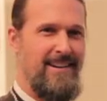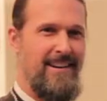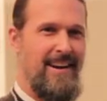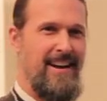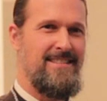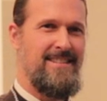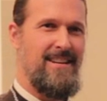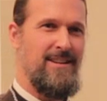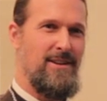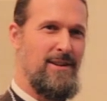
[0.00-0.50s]

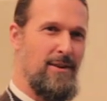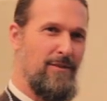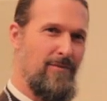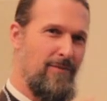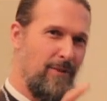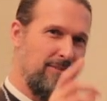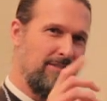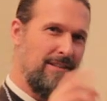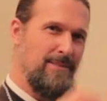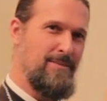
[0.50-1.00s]
I said, you know,
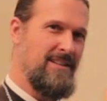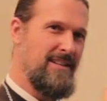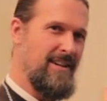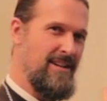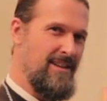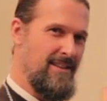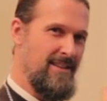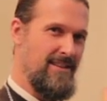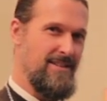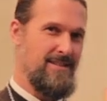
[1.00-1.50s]
first let me tell
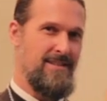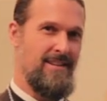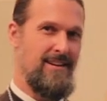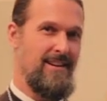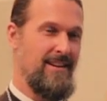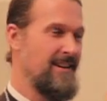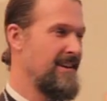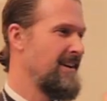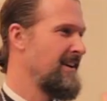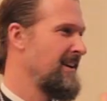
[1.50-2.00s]
you this.
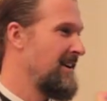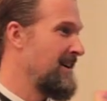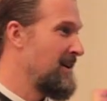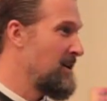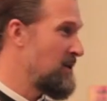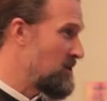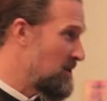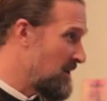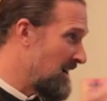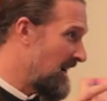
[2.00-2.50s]

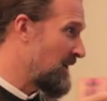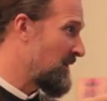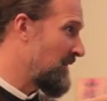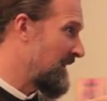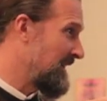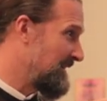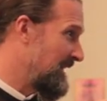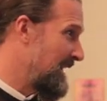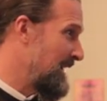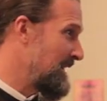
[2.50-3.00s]
You got
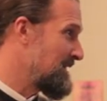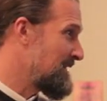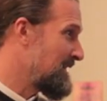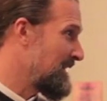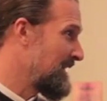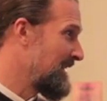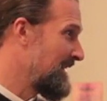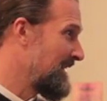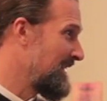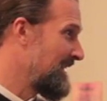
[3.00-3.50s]
great taste.
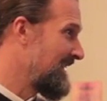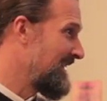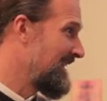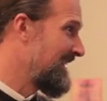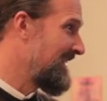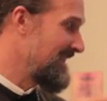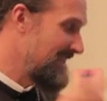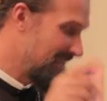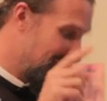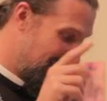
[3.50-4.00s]

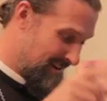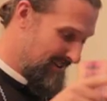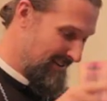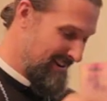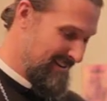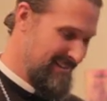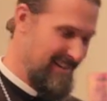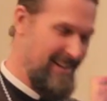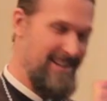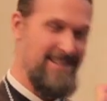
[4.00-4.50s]
You got
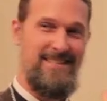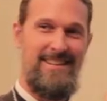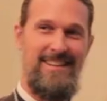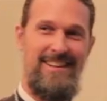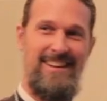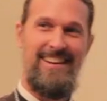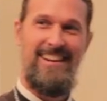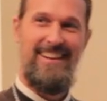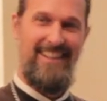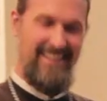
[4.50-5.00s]
great taste.
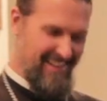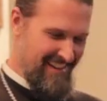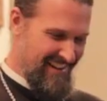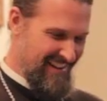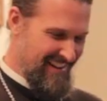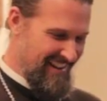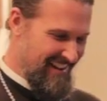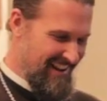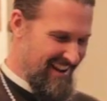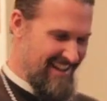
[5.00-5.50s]

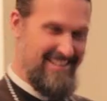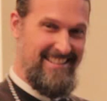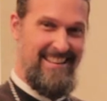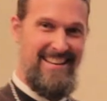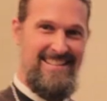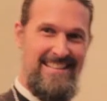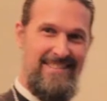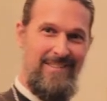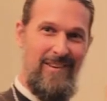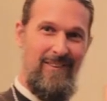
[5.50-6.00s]
I said,
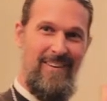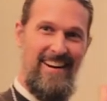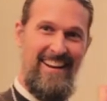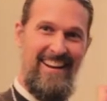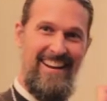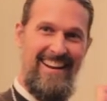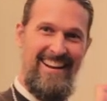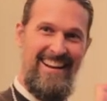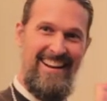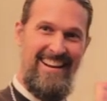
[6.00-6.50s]
that's number
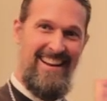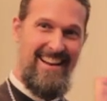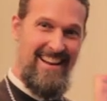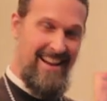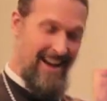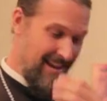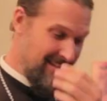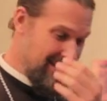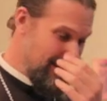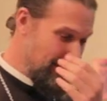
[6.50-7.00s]
one.
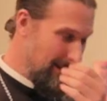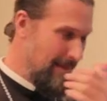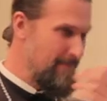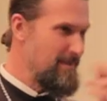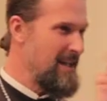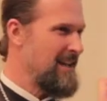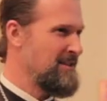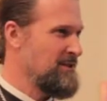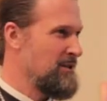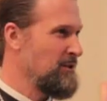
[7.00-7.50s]
I said, but let
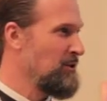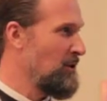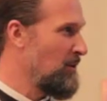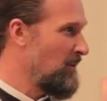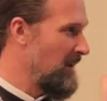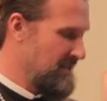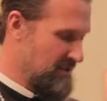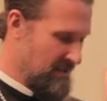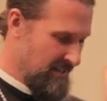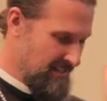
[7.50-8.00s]
me ask you two
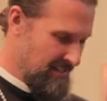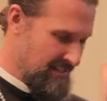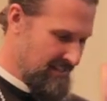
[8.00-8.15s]
questions.